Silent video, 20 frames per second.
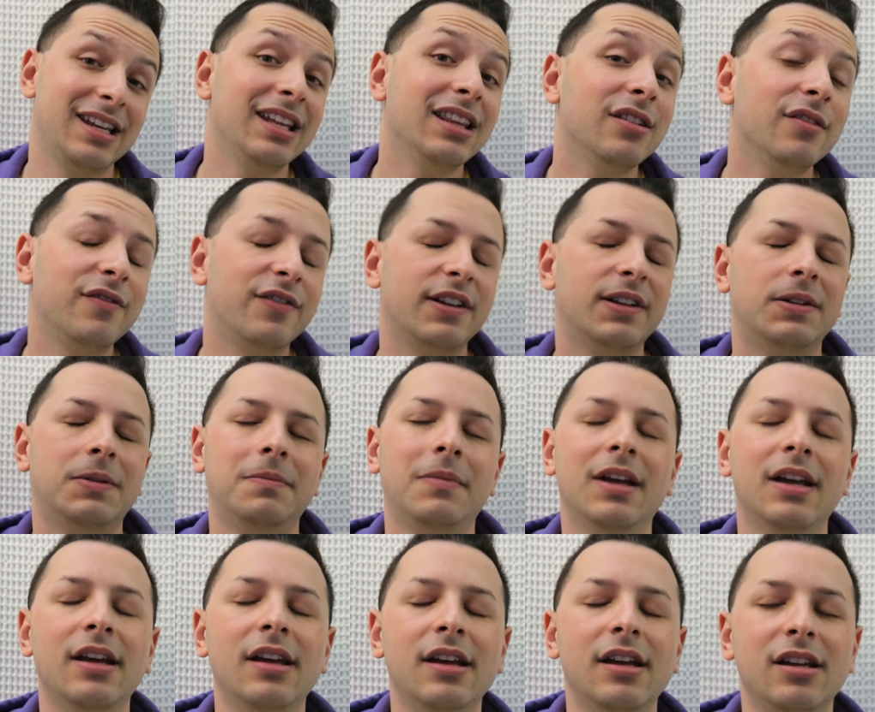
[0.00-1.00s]
it's in the
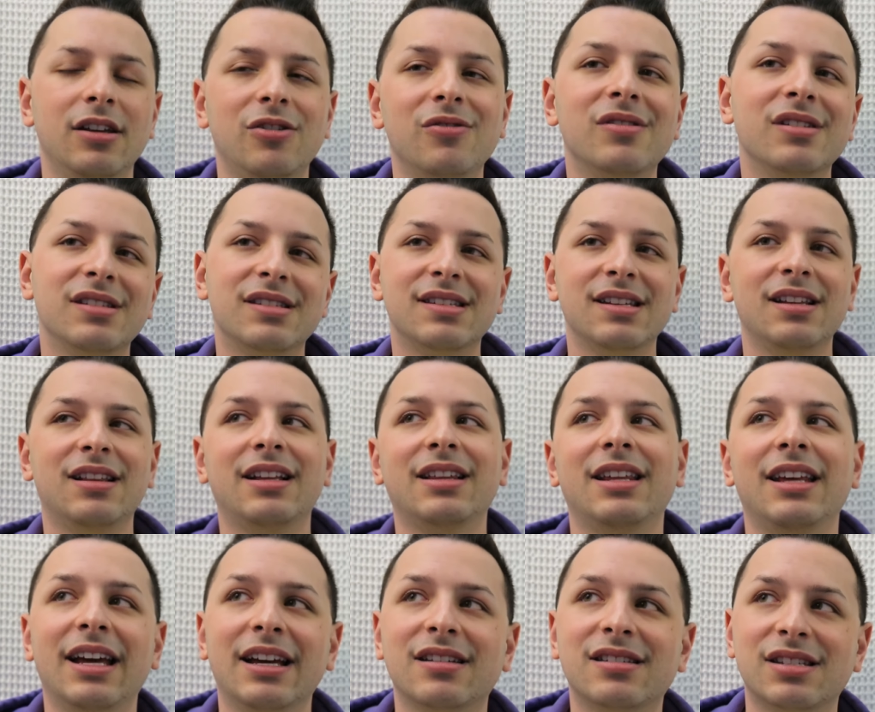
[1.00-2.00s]
film, you can see
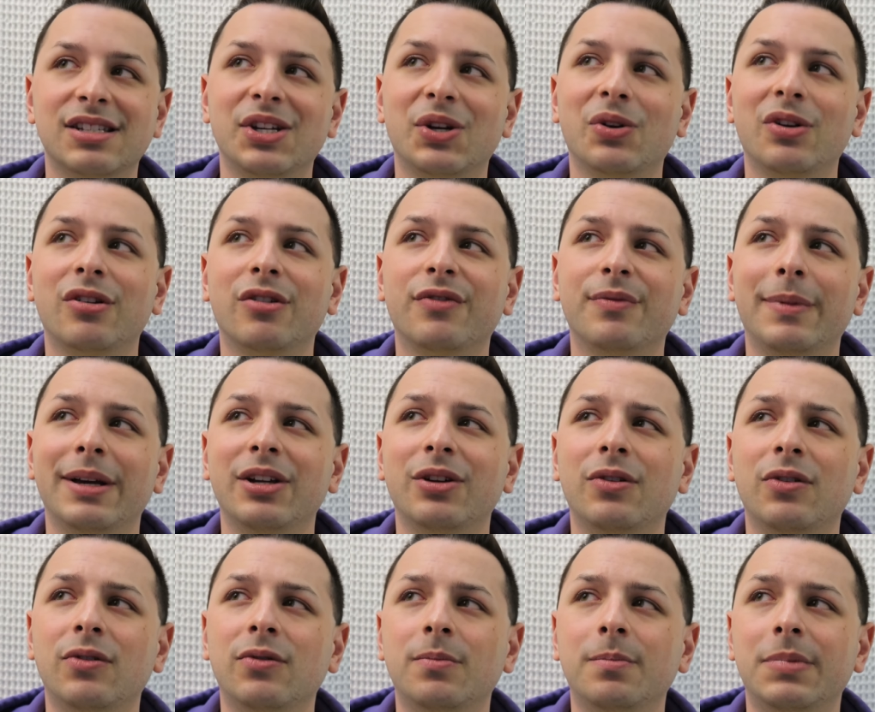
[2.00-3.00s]
like the exterior of my
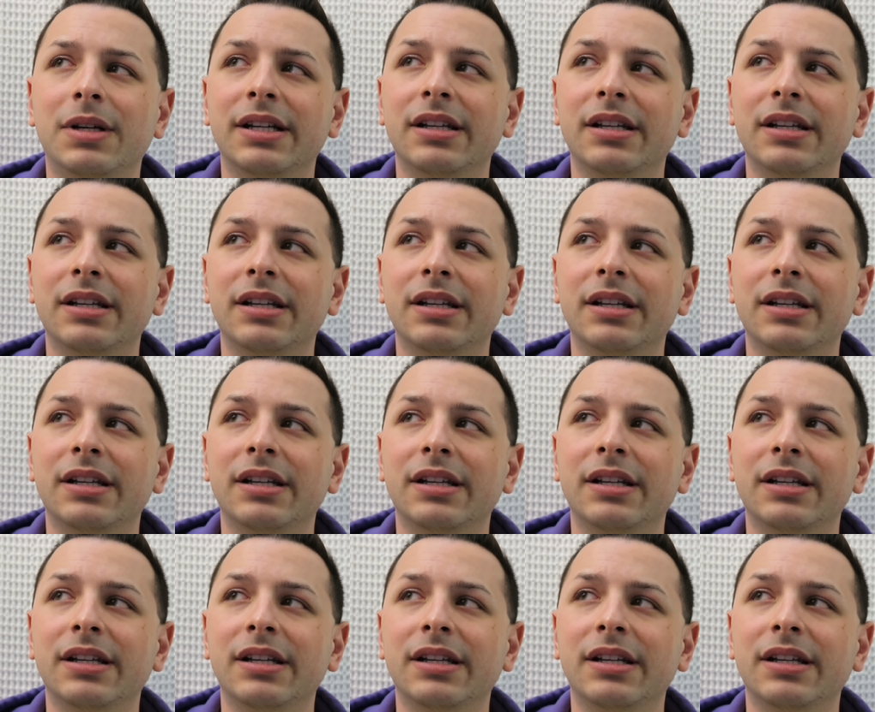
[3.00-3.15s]
home,